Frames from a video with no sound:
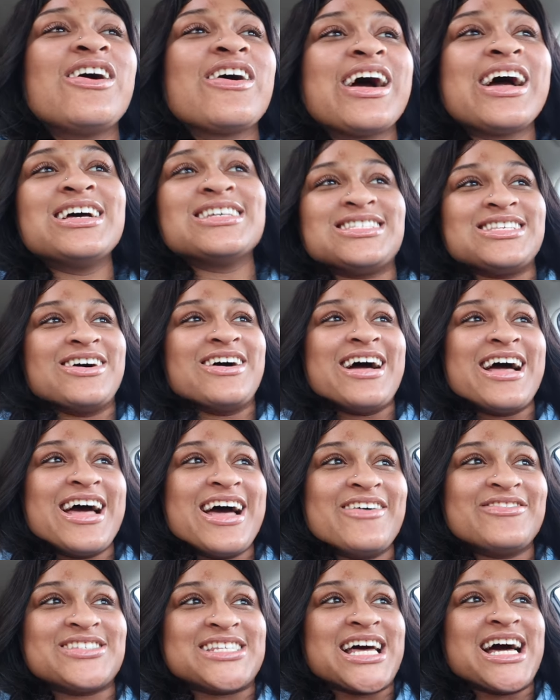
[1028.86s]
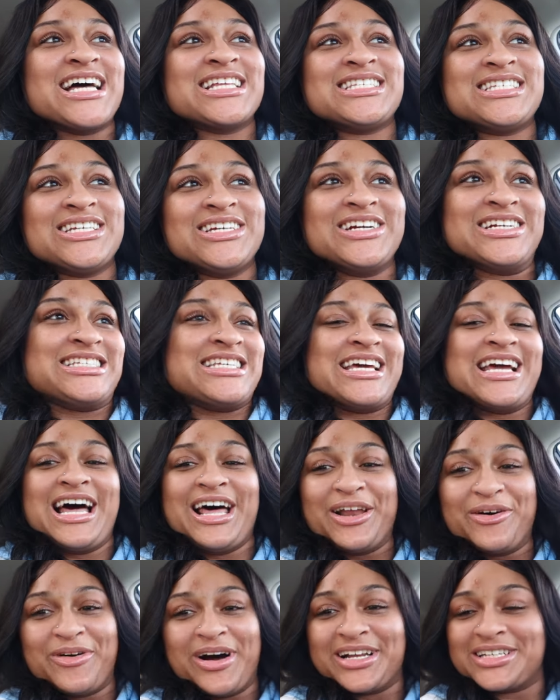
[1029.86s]
Okay, so have Tati or
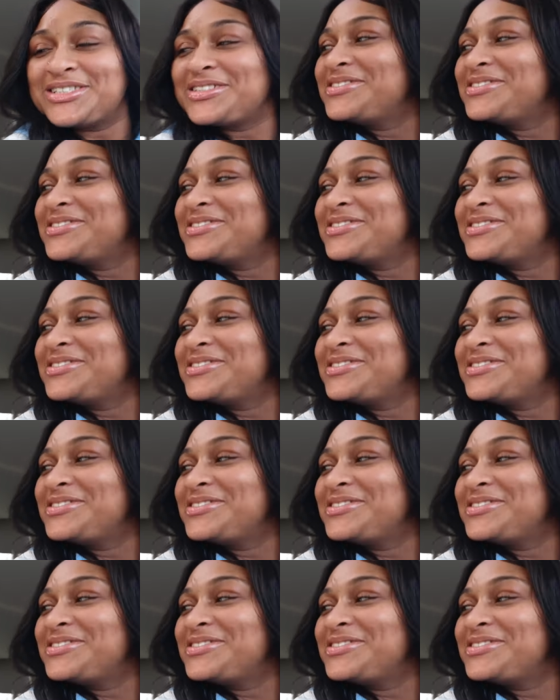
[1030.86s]
Tayo to watch